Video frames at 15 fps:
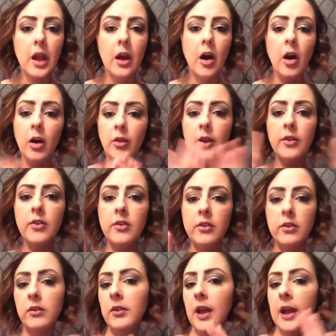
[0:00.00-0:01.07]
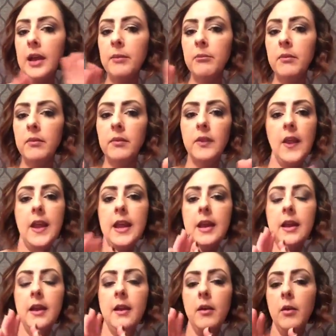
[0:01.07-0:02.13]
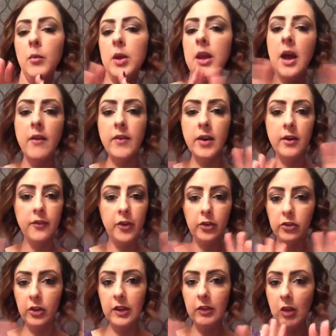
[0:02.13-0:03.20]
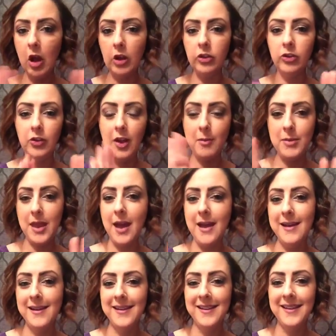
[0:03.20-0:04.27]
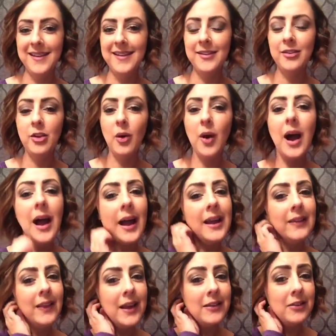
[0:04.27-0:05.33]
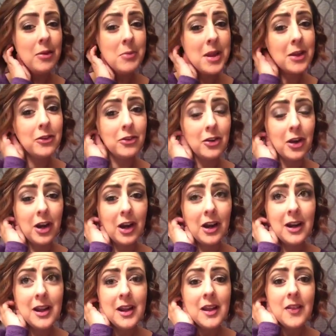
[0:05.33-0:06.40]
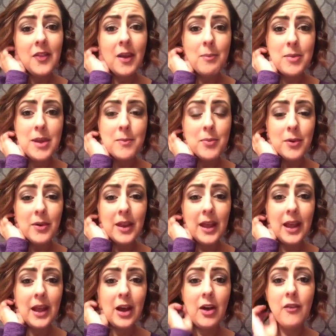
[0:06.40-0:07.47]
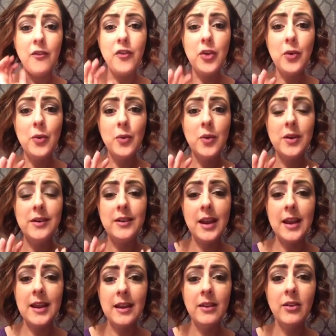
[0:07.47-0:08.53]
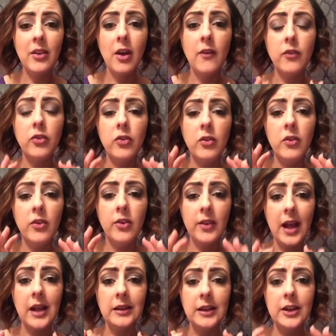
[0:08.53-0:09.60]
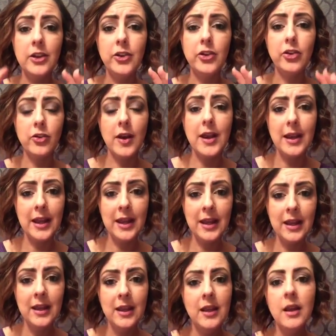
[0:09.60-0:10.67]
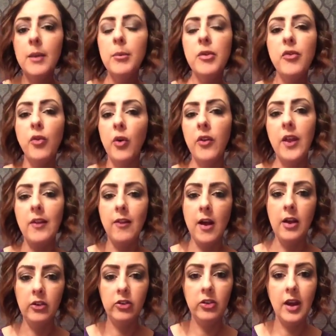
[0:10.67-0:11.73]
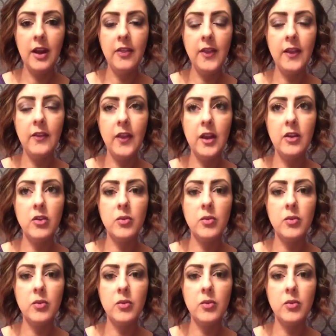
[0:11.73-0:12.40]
All this time, we haven't officially launched them yet. So I like to make sure that people get a few days of solid training before they launch. I think that it's